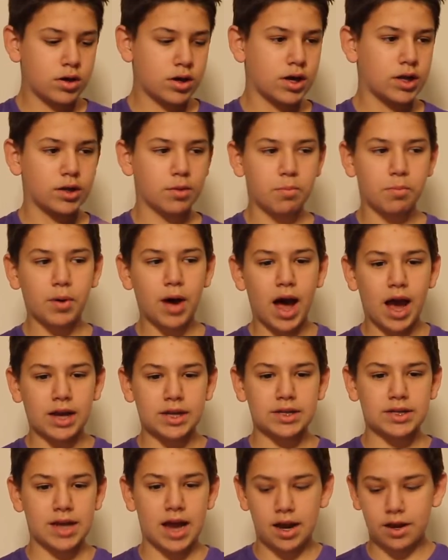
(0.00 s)
Get the
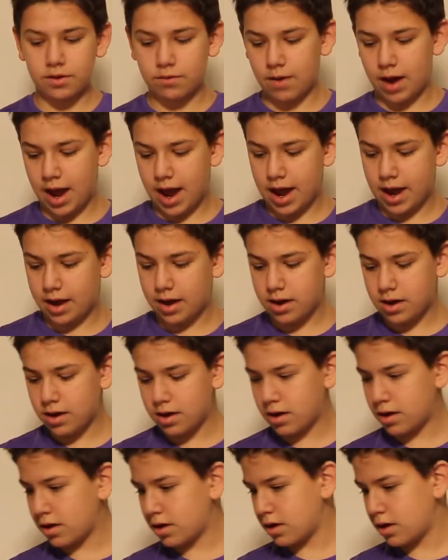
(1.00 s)
boxes out of the way.
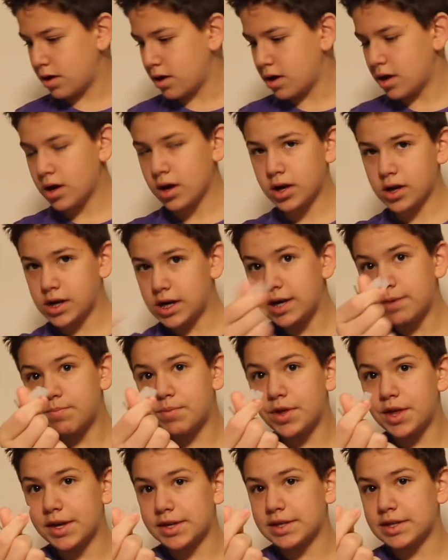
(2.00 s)

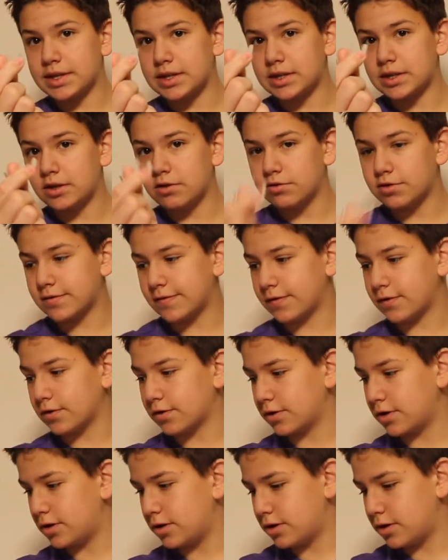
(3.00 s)
Keep this is
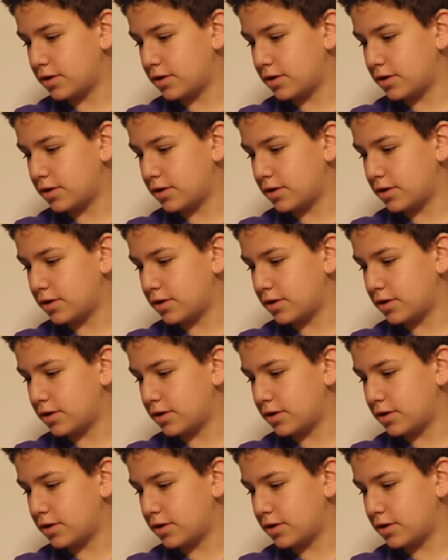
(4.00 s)
useful.